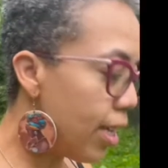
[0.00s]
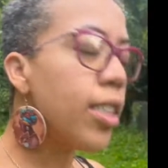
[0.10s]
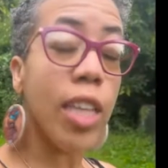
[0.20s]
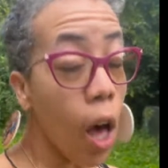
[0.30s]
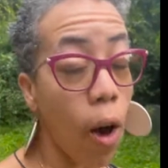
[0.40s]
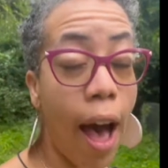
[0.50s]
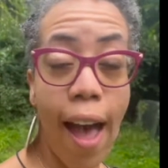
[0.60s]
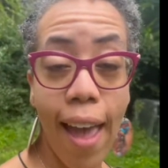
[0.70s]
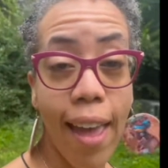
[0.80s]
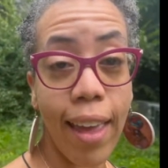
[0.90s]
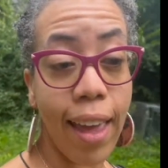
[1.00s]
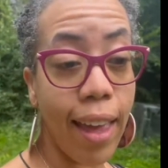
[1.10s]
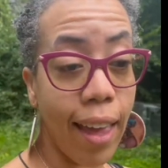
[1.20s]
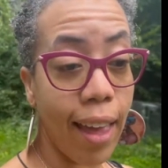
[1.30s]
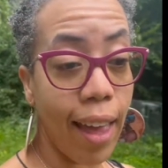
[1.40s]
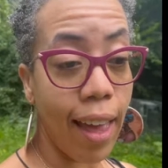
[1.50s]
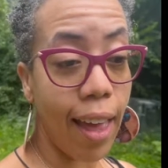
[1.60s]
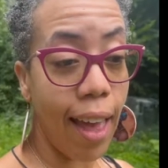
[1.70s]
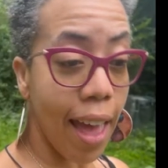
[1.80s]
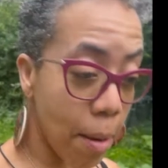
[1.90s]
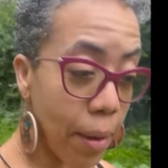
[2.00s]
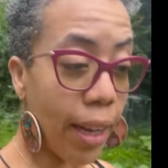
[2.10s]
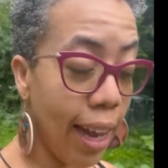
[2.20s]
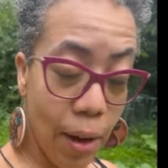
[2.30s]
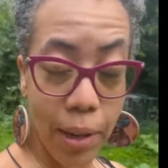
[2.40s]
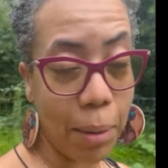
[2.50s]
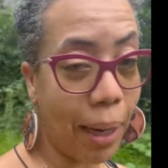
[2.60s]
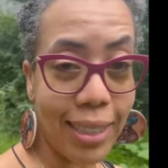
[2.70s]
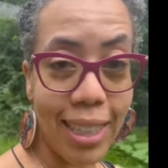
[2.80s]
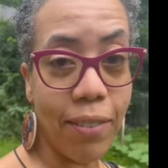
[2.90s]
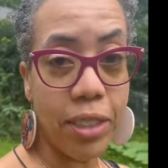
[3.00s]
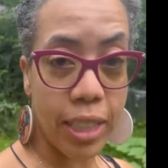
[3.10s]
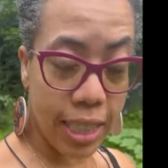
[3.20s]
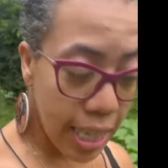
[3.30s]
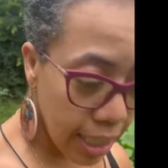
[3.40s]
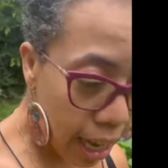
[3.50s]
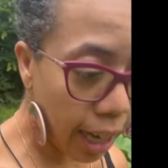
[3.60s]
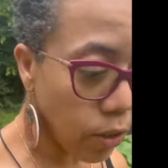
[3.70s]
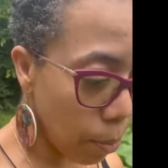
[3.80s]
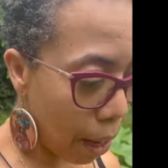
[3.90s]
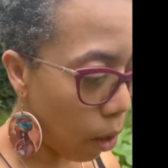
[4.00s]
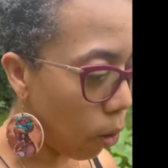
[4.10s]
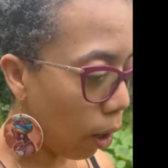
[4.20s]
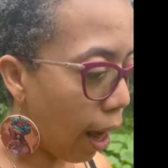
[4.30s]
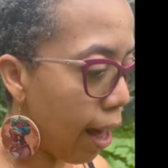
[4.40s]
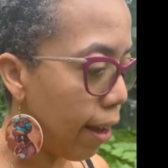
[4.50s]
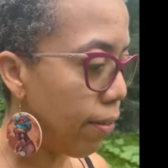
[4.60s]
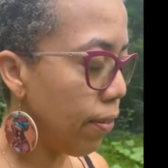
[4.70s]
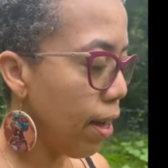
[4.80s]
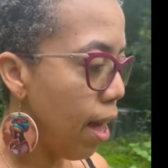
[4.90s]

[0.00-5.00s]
So I am allowing myself to detox from my old life